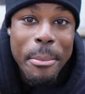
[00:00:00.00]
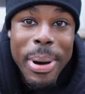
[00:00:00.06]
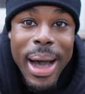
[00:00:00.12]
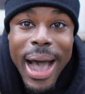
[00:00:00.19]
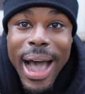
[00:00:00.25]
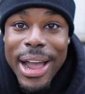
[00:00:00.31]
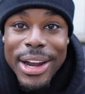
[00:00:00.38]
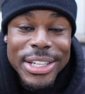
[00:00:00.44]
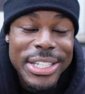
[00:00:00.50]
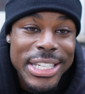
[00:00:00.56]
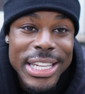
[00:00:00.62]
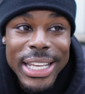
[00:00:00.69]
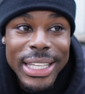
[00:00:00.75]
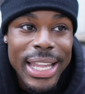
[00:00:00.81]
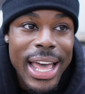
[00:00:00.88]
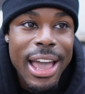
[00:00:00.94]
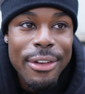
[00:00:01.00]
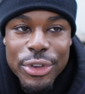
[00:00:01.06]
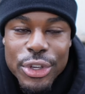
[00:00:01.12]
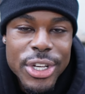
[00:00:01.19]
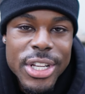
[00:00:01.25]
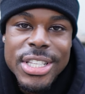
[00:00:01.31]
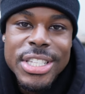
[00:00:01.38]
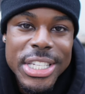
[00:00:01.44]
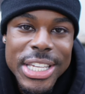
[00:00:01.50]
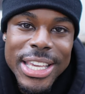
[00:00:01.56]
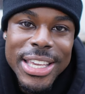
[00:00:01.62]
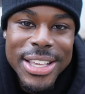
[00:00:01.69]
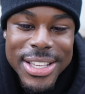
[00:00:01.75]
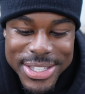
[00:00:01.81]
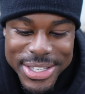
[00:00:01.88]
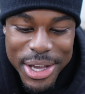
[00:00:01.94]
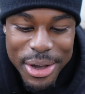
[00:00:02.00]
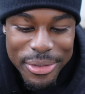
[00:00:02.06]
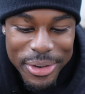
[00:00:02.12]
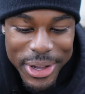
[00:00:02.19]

by or cheating life, you're just cheating yourself.